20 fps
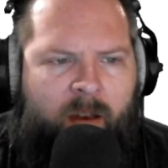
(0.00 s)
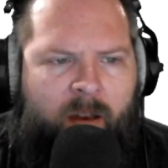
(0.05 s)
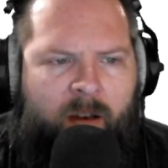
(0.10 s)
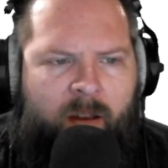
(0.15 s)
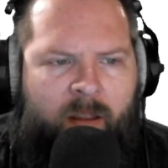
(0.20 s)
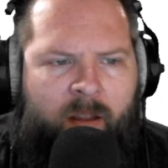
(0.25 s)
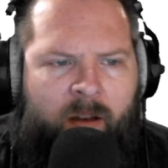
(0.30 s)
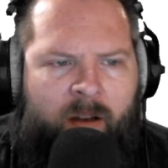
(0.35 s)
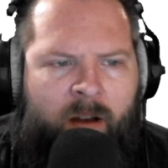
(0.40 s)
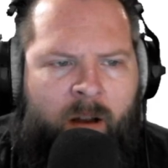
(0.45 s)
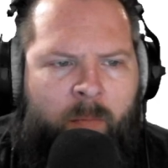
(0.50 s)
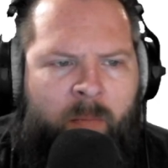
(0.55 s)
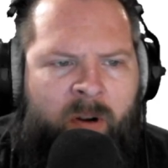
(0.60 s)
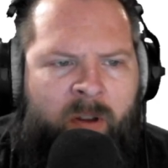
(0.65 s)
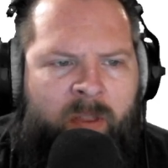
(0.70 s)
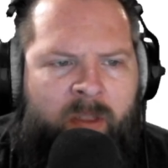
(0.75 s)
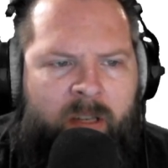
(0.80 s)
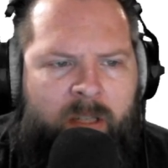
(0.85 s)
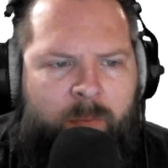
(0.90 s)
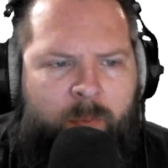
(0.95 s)
The
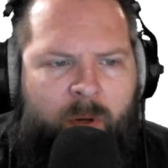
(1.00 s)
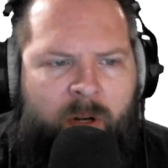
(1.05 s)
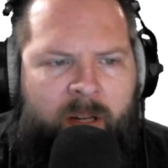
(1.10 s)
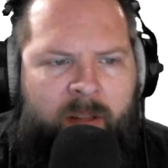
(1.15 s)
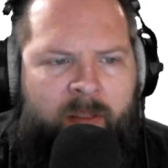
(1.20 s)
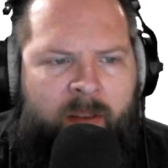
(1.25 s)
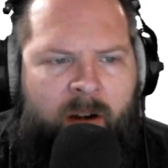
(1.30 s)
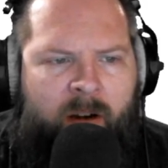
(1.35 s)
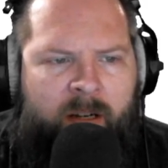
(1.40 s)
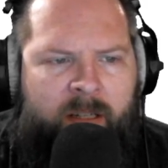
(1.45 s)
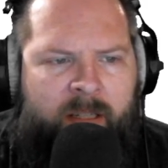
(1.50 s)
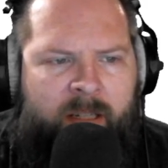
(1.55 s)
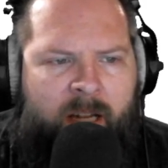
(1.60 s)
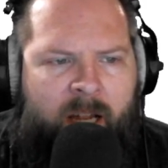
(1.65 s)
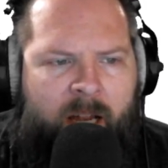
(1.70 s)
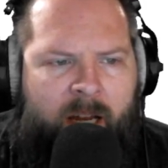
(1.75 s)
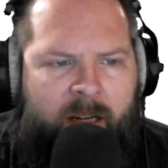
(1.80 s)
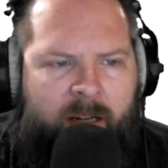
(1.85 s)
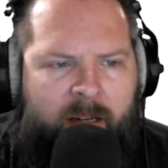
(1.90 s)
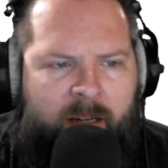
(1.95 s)
number that's put in there is
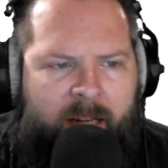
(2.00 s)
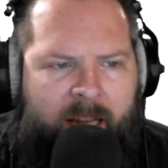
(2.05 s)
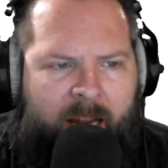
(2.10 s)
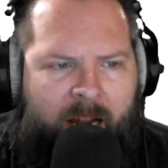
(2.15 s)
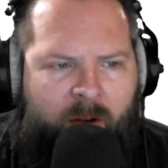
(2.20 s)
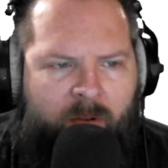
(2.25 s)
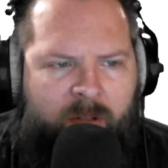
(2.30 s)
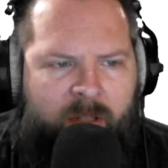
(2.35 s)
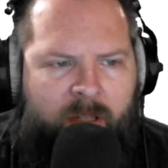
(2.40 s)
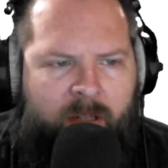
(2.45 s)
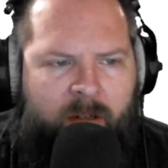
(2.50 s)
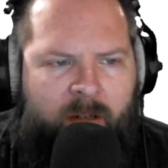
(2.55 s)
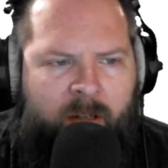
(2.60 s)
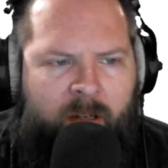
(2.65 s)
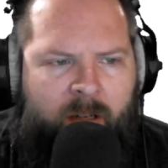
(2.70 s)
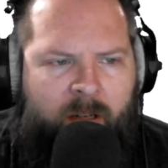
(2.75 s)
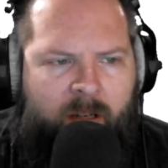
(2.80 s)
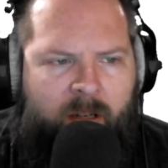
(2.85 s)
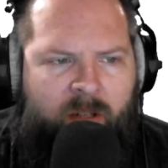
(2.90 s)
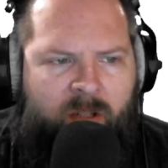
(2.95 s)
not counted.
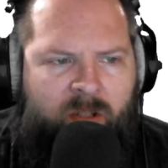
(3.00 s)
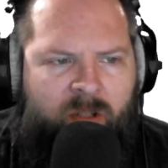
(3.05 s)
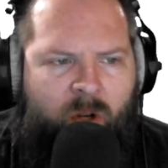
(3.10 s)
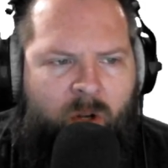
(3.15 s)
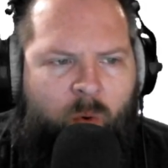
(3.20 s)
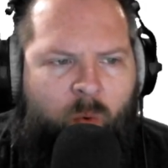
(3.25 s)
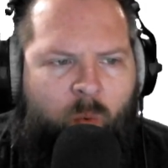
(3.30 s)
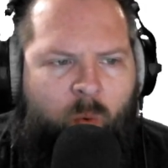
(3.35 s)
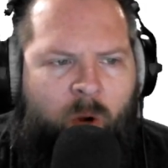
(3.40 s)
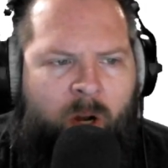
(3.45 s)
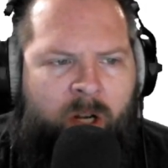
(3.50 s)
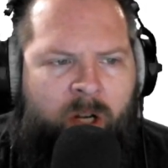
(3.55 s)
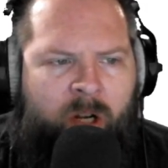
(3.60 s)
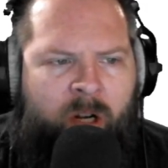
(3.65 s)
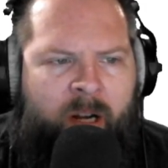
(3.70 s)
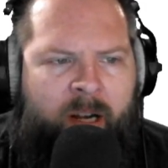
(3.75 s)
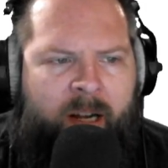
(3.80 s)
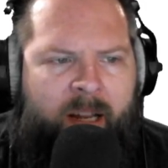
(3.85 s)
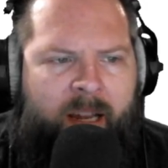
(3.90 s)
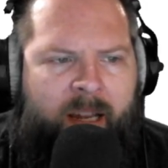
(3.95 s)
So what you're
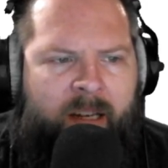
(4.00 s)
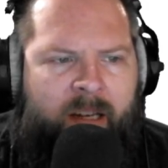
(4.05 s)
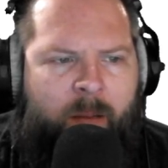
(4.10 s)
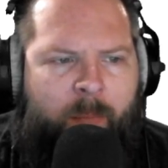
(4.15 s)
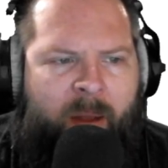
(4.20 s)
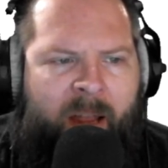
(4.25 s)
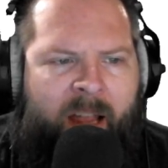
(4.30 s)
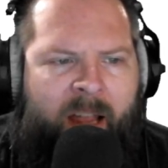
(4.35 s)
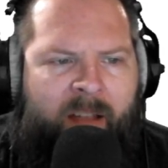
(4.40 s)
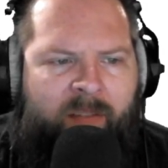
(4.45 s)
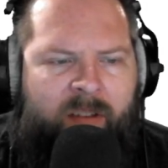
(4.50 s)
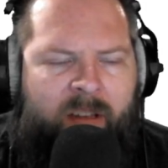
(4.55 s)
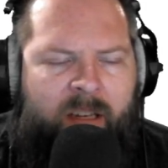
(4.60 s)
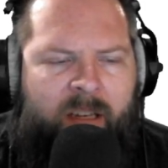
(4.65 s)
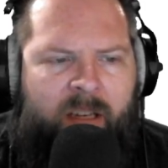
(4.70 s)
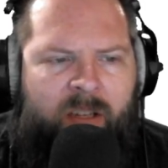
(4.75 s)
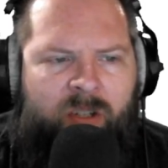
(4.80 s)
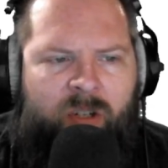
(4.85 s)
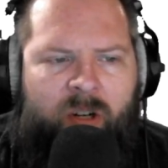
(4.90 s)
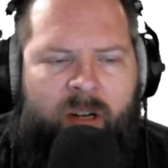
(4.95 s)
gonna end up having
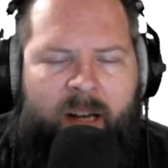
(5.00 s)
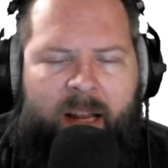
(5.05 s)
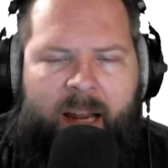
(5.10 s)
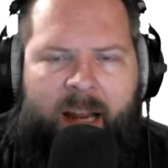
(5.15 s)
is you're gonna